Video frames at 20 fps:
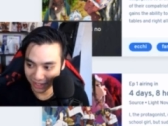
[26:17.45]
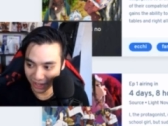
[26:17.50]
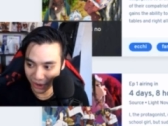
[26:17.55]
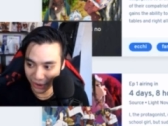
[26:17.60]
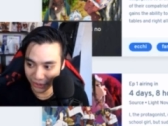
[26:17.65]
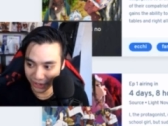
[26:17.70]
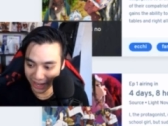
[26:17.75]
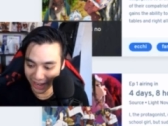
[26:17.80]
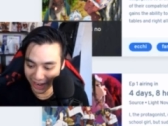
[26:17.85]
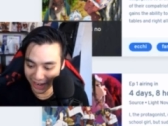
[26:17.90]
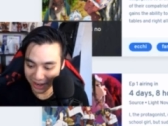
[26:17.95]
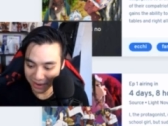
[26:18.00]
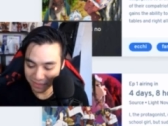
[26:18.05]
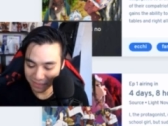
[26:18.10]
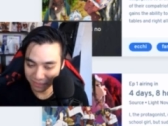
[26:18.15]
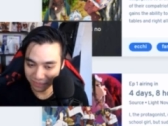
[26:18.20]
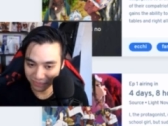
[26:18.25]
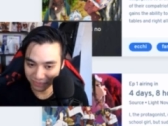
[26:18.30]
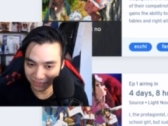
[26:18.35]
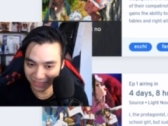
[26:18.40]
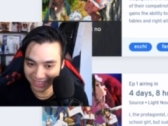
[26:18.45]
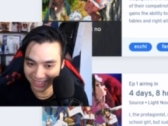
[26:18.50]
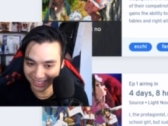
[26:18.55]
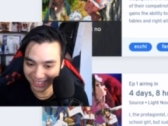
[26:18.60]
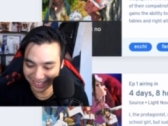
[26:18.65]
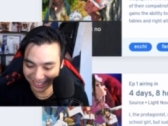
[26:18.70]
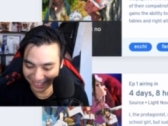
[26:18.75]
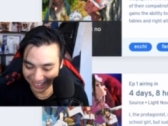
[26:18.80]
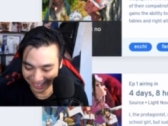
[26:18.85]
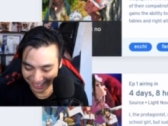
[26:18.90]
Okay?
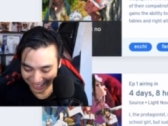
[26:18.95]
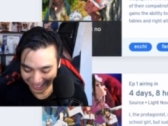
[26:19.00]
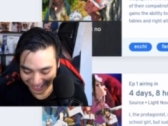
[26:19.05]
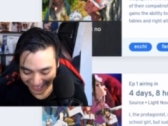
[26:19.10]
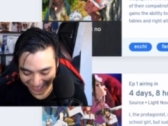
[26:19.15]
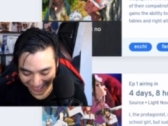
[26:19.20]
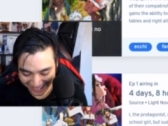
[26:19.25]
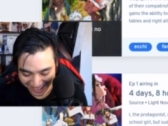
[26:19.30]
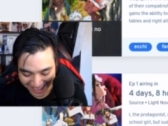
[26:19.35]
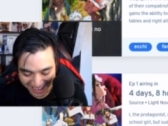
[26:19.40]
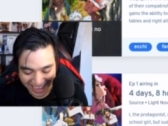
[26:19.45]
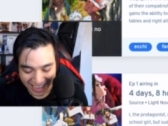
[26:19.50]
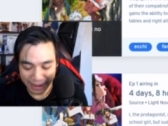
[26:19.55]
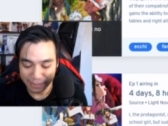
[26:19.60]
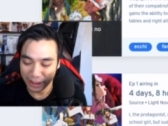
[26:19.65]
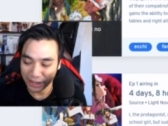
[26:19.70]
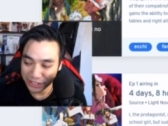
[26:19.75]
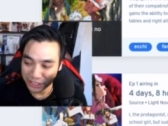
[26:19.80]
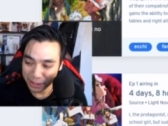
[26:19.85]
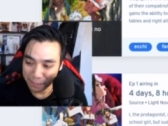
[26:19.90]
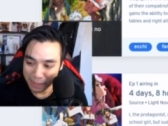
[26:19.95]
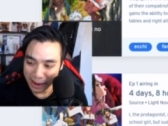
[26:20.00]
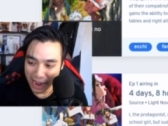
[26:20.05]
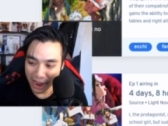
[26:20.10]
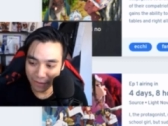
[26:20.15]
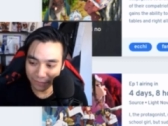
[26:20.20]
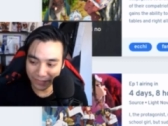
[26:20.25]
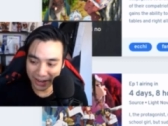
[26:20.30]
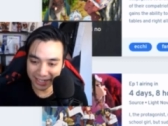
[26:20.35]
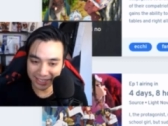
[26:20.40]
Imagine a
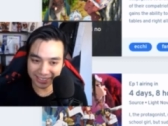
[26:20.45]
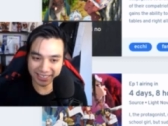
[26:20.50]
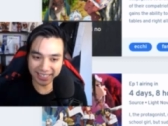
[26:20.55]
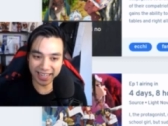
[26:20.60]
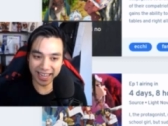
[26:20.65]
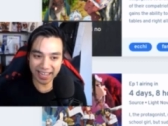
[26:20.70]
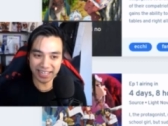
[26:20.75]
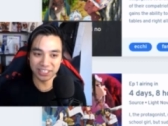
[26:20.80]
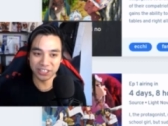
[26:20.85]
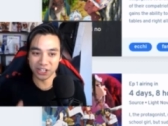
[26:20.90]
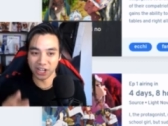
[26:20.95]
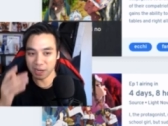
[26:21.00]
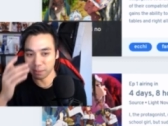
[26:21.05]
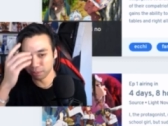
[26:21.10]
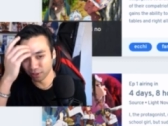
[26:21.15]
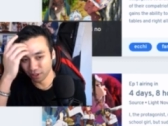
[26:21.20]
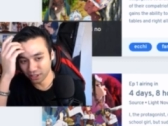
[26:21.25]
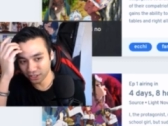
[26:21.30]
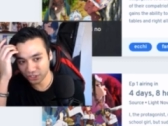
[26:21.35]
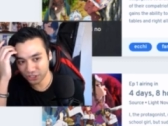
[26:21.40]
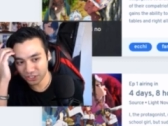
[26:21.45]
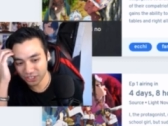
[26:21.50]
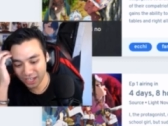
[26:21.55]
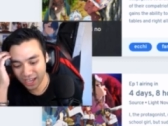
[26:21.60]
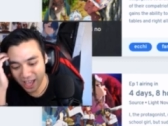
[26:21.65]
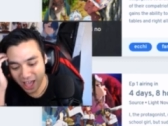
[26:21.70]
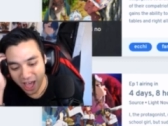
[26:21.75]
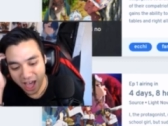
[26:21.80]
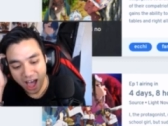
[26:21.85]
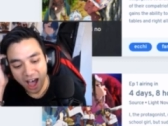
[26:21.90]
power fantasy hentai plot
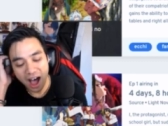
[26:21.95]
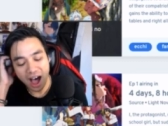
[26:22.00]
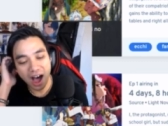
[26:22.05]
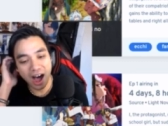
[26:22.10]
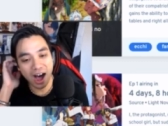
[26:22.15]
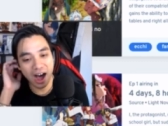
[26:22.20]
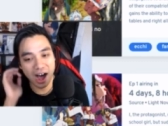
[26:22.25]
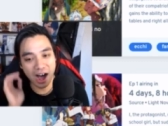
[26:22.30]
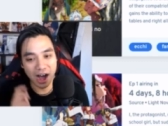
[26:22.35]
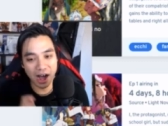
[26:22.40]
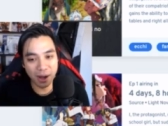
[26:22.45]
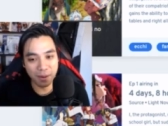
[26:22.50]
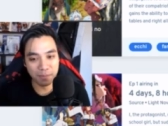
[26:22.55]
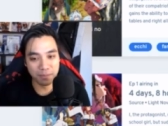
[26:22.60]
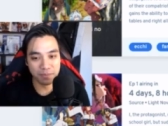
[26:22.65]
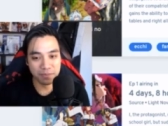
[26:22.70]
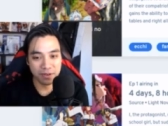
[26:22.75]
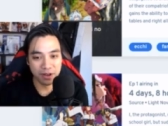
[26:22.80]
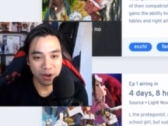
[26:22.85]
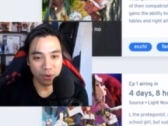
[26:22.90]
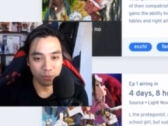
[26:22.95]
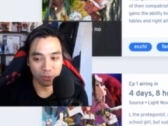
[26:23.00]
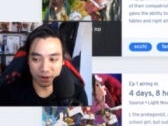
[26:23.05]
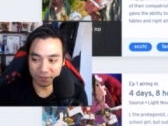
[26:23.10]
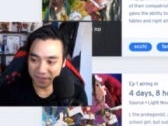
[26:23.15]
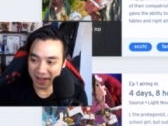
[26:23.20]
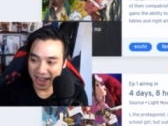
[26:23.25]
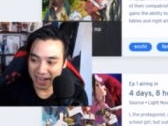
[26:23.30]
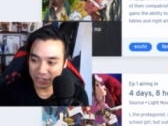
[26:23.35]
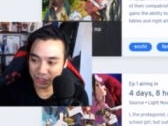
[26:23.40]

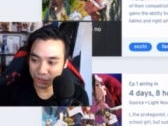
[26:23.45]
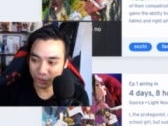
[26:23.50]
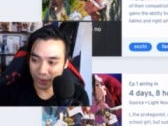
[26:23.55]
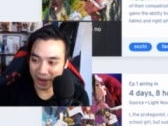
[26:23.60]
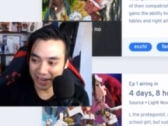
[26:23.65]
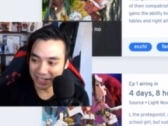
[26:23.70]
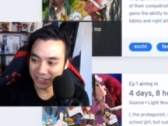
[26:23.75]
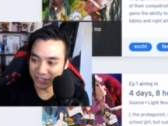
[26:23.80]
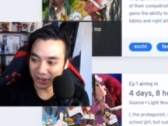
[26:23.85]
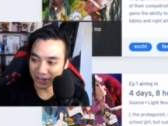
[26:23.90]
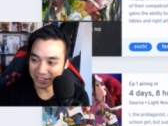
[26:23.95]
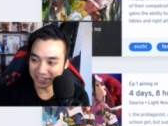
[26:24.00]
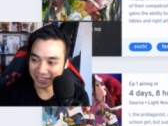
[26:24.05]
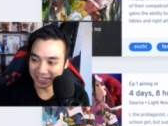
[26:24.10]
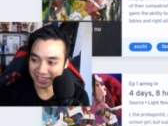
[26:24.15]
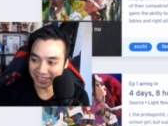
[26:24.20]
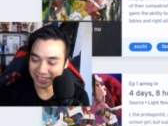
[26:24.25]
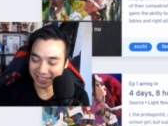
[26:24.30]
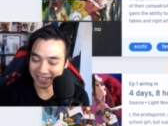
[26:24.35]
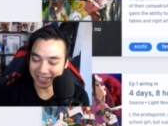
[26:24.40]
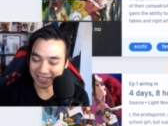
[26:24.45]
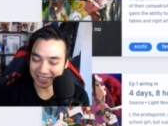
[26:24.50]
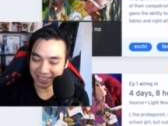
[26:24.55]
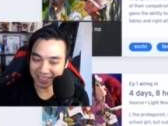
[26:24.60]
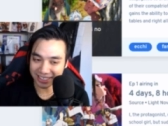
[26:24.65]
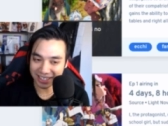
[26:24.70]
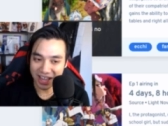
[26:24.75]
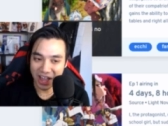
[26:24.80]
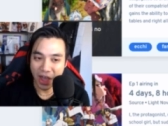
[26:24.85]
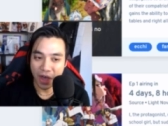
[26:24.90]
with actual hentai scenes in
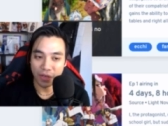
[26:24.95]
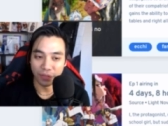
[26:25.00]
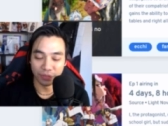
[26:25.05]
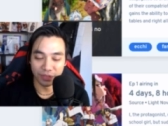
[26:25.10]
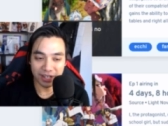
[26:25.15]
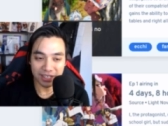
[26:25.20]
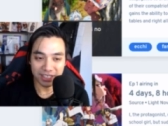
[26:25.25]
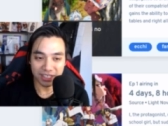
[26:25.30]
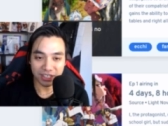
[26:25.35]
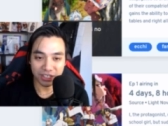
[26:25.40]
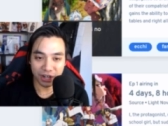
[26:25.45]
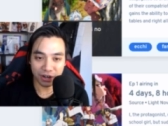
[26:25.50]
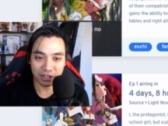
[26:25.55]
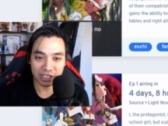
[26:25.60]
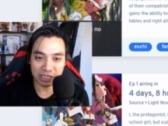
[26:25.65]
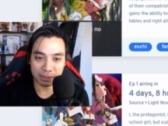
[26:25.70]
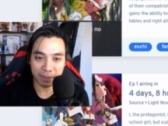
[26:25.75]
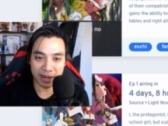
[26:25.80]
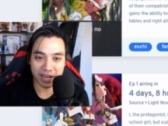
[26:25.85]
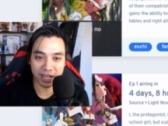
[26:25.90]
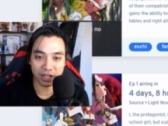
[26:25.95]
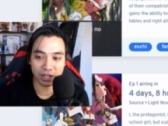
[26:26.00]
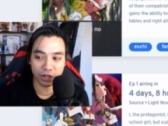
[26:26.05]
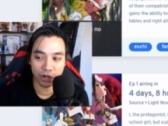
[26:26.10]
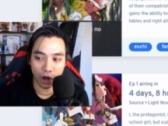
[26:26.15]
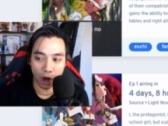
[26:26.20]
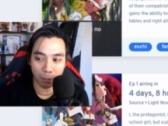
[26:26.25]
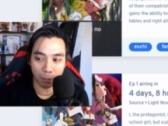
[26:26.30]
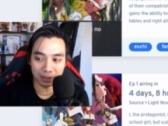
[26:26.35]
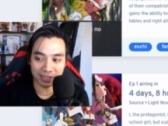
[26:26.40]
it. This is going to make a
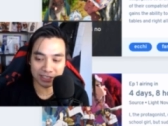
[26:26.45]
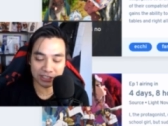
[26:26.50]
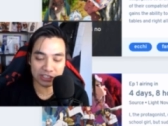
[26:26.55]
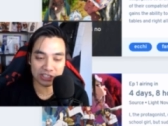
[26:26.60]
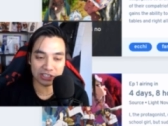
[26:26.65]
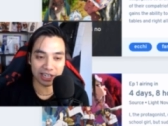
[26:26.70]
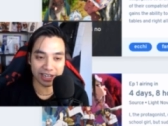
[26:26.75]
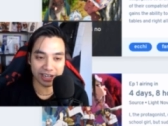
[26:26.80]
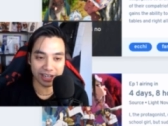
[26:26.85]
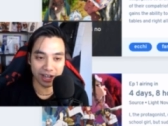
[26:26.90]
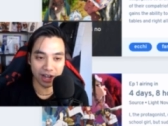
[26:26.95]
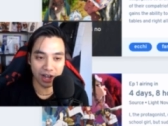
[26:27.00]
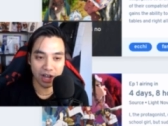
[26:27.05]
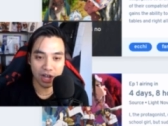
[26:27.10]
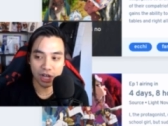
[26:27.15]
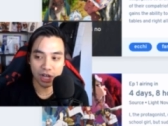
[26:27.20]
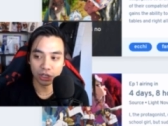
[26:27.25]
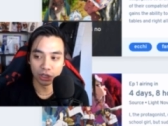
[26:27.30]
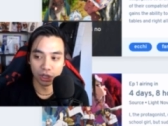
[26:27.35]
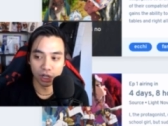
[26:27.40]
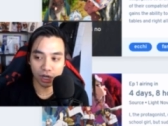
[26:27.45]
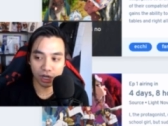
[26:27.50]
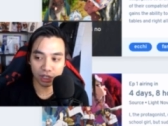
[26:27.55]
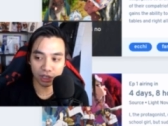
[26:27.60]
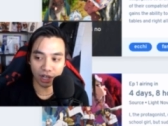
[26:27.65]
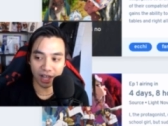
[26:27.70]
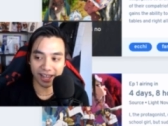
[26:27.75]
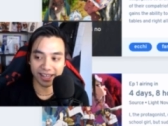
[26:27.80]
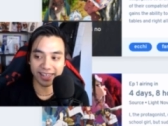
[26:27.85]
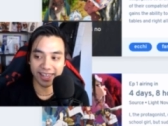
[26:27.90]
Goblin Slayer look
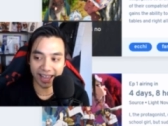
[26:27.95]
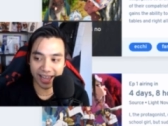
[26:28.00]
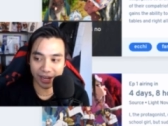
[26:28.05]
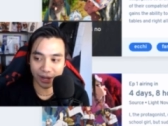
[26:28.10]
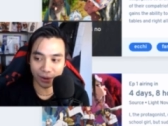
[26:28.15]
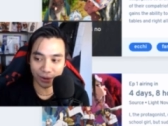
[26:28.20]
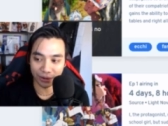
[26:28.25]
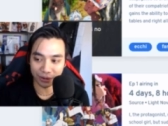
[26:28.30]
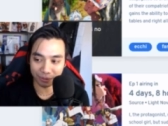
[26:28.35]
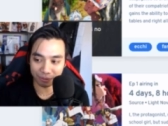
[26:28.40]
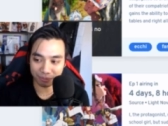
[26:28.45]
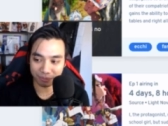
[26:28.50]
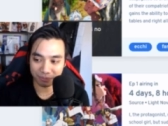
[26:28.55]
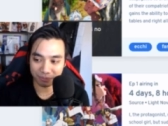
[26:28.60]
like K-On!